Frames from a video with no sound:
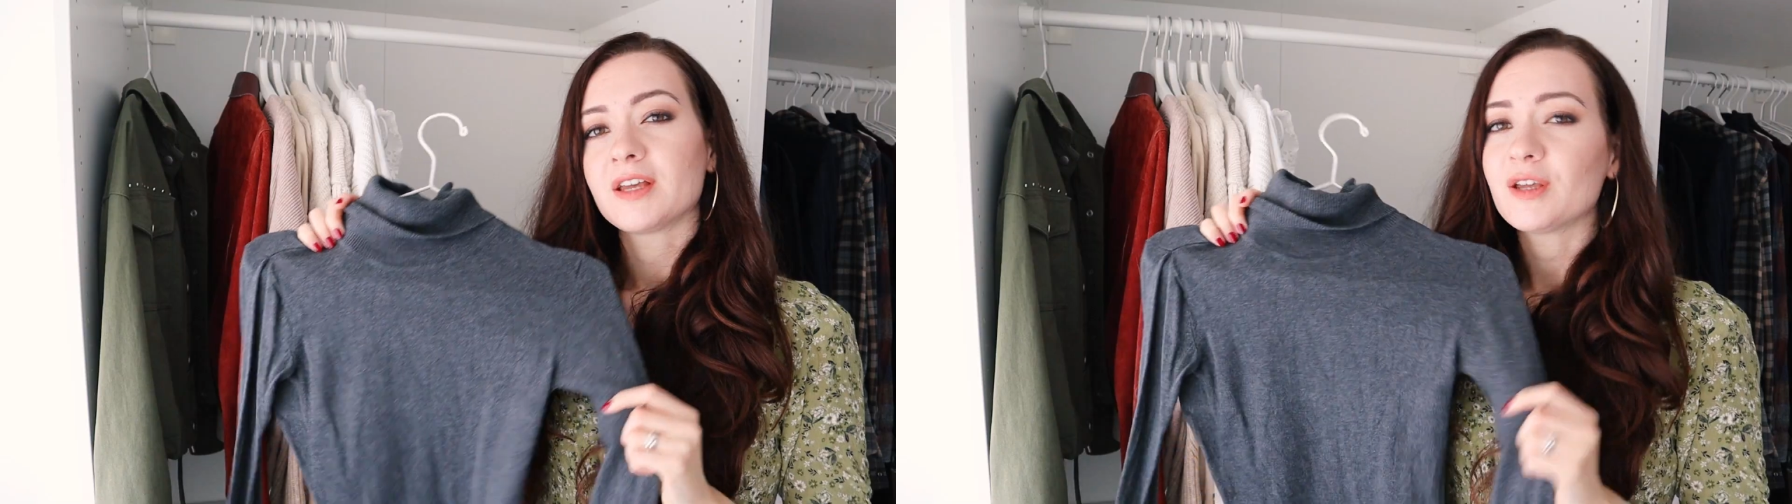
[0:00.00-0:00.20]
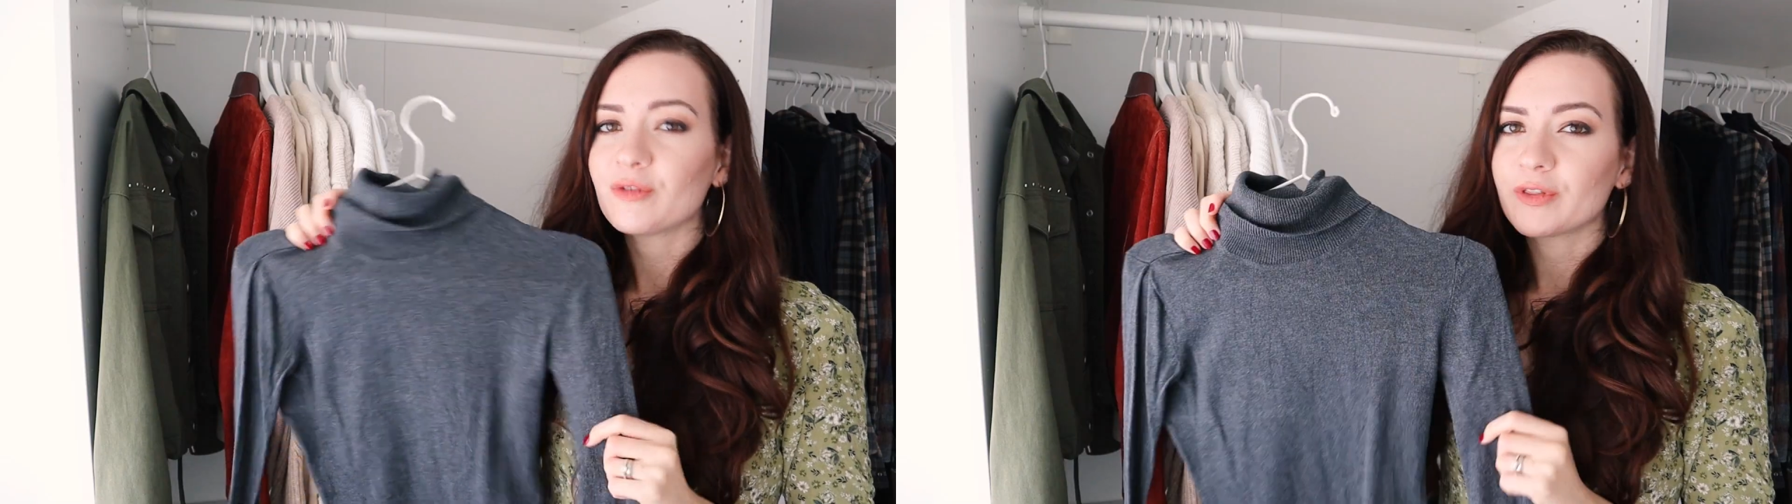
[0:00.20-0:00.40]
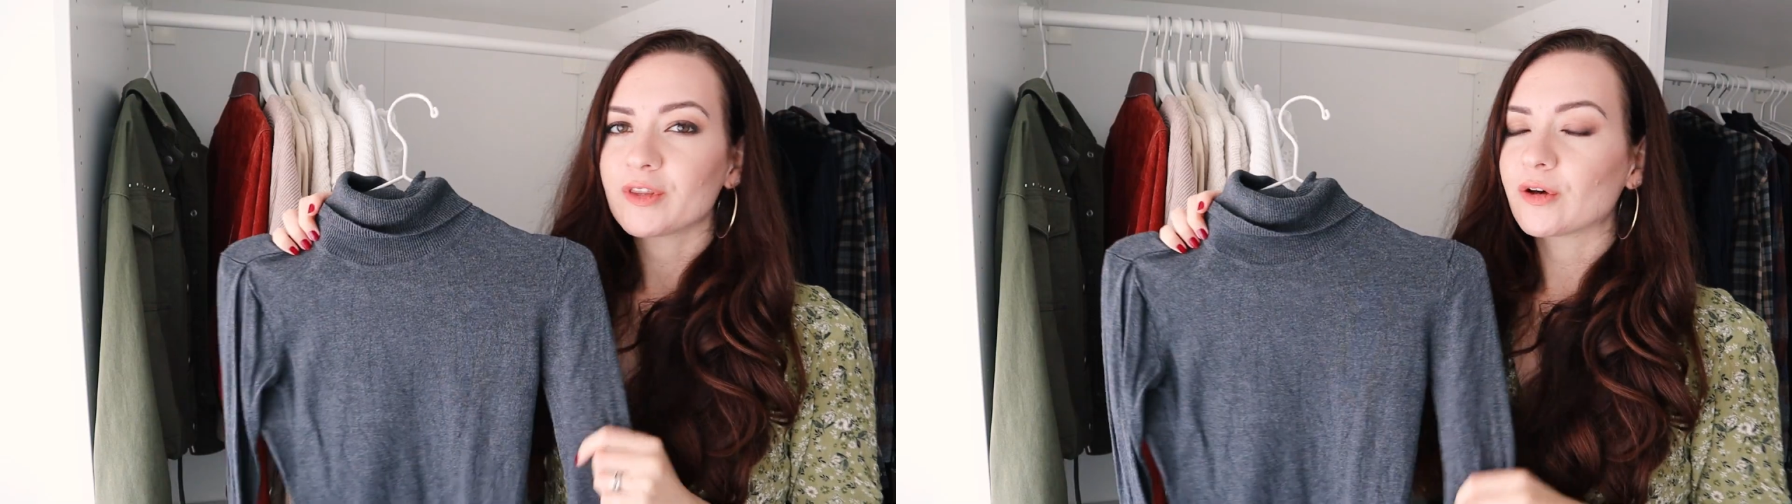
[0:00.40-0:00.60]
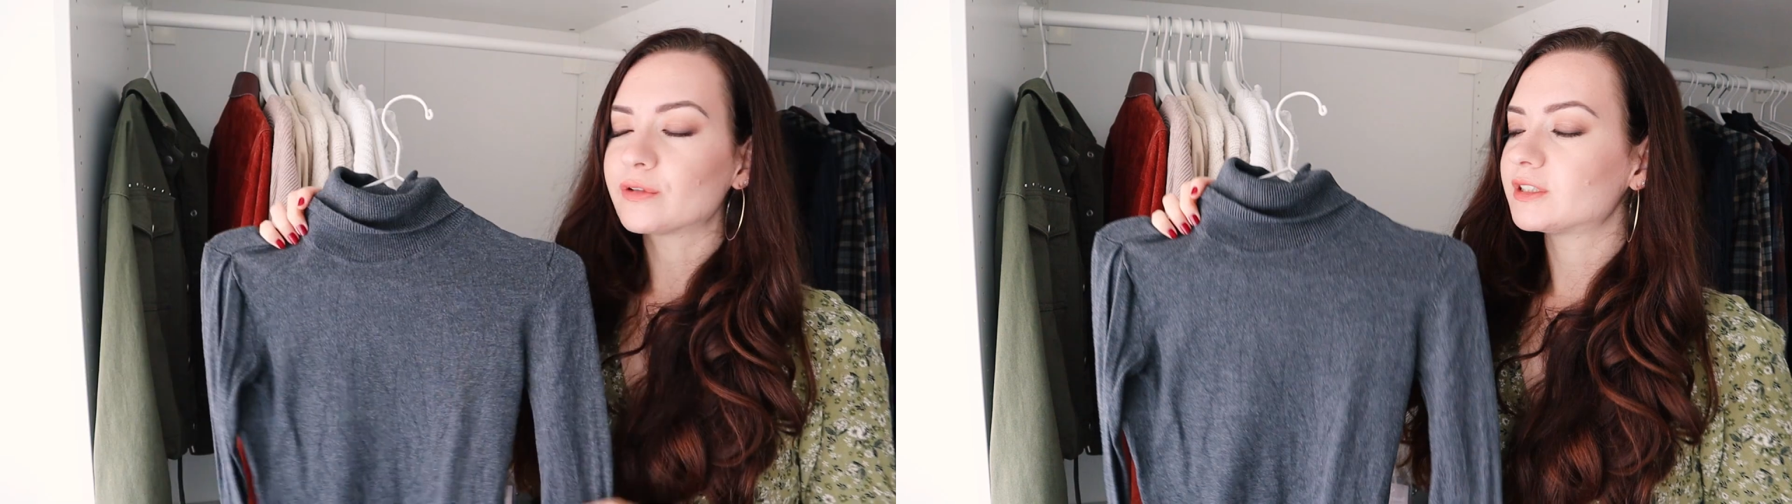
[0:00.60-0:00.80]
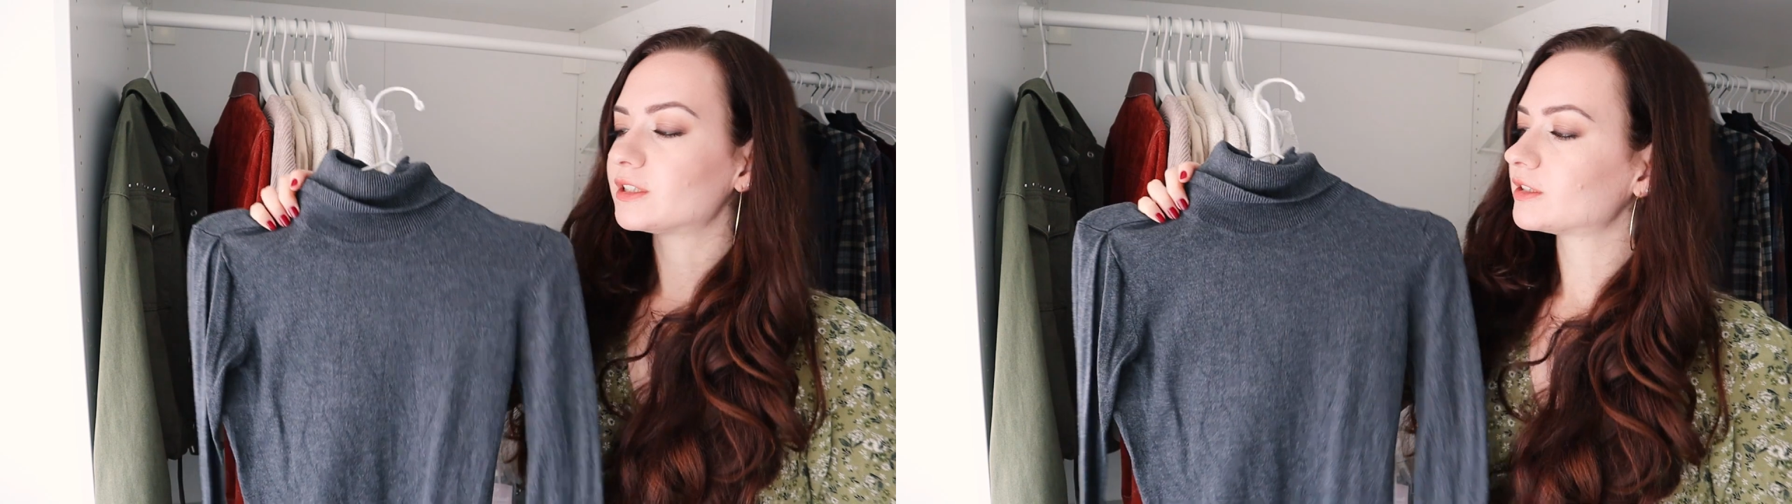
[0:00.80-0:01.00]
Even
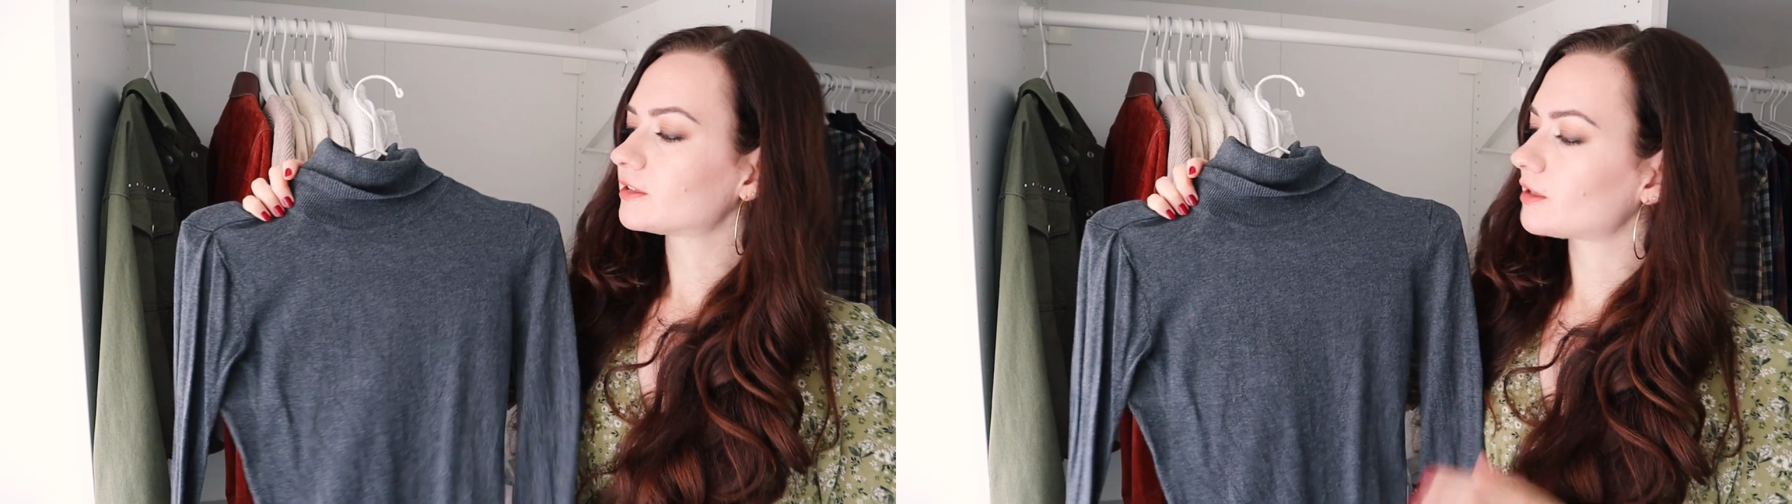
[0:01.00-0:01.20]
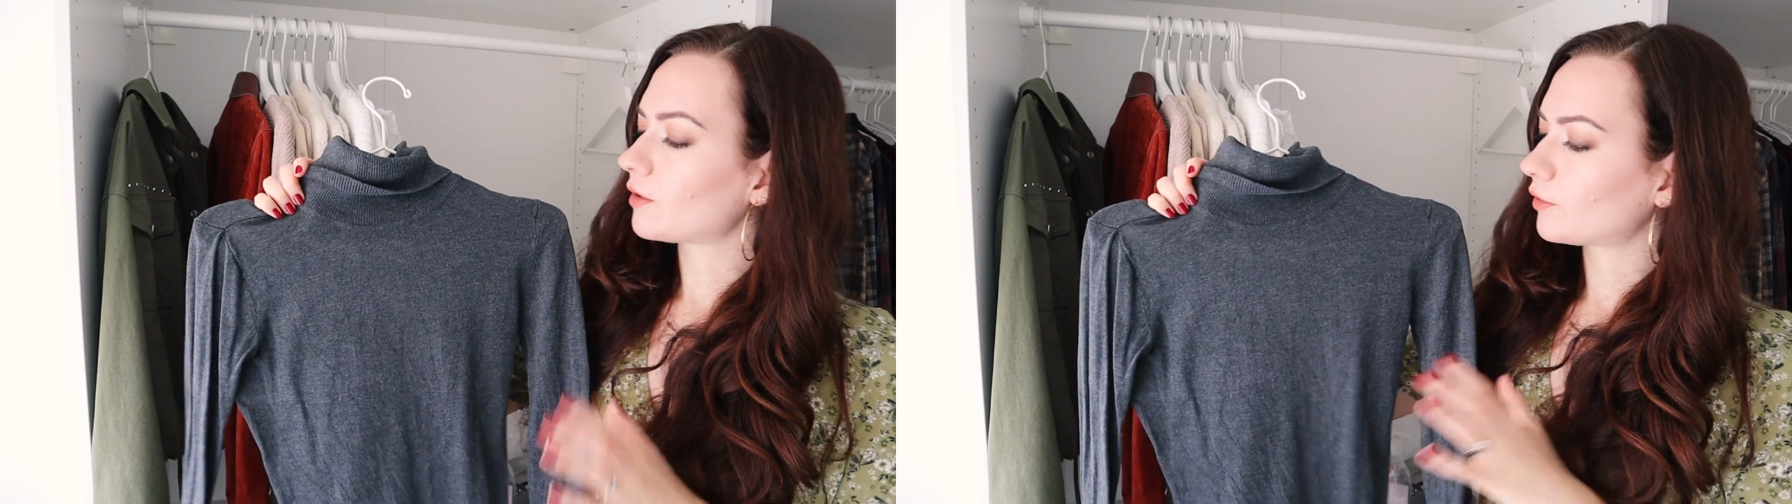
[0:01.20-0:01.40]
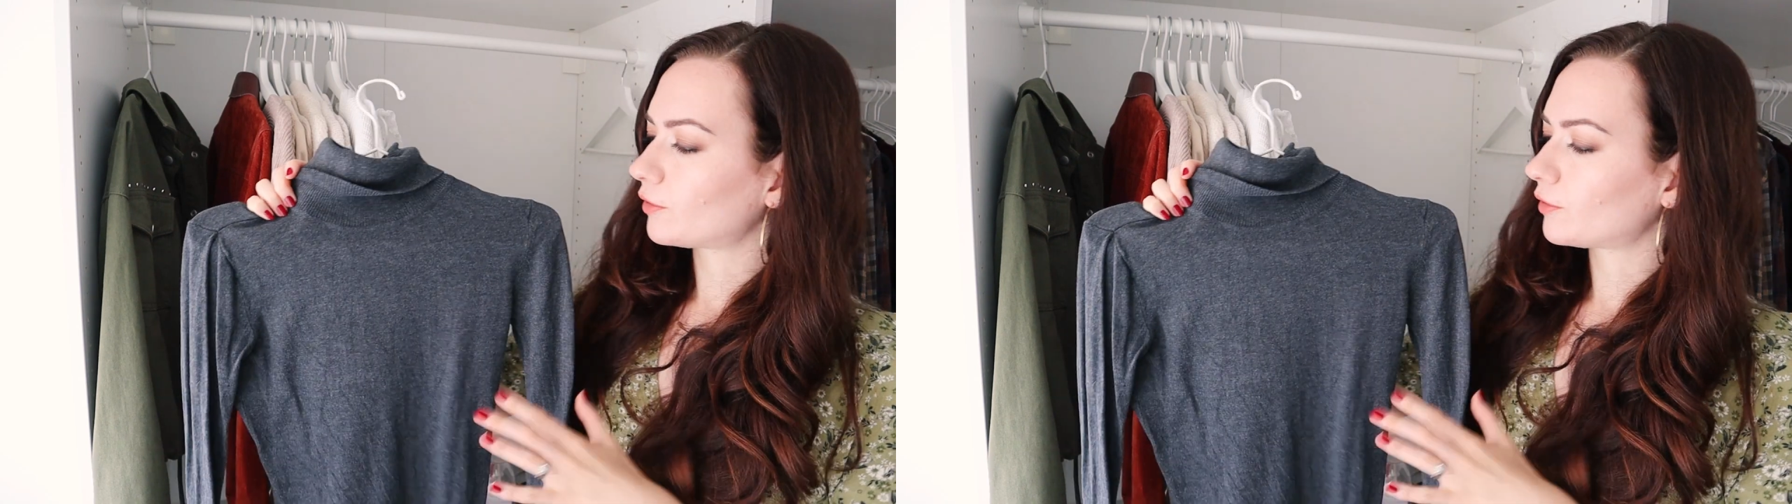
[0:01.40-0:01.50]
though this